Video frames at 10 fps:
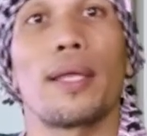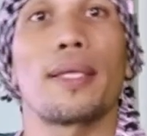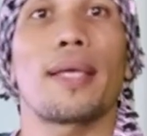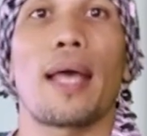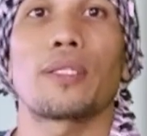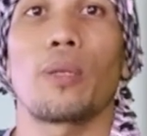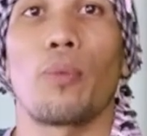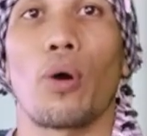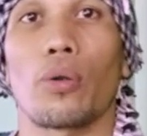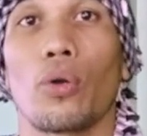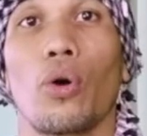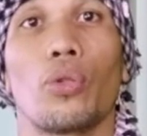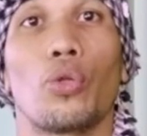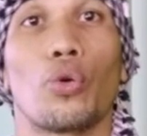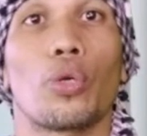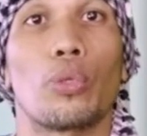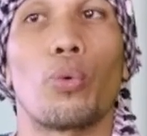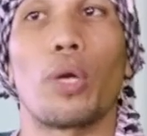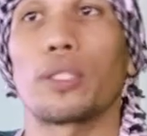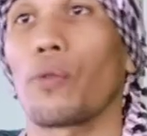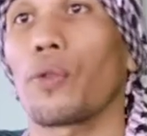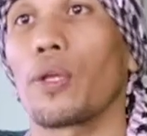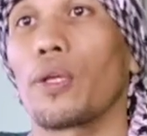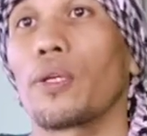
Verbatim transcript: the cancel button on your DualShock 3.